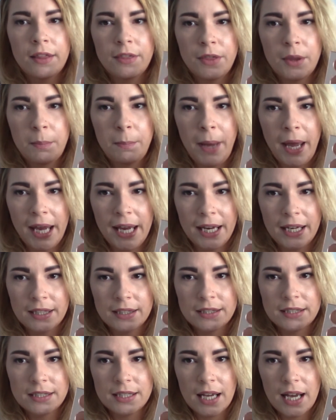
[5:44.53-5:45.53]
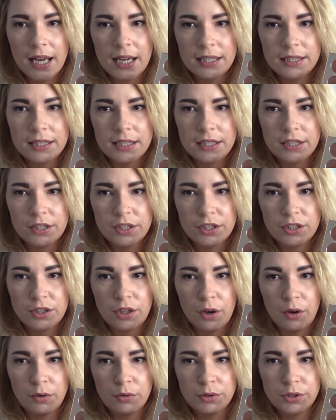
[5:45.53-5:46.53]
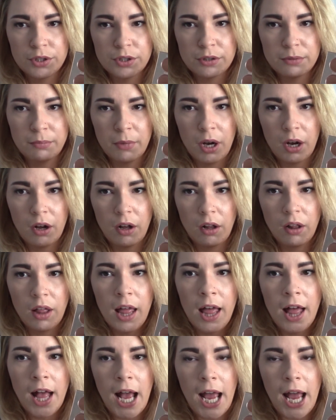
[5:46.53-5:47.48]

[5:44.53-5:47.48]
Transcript: the pan size is so small,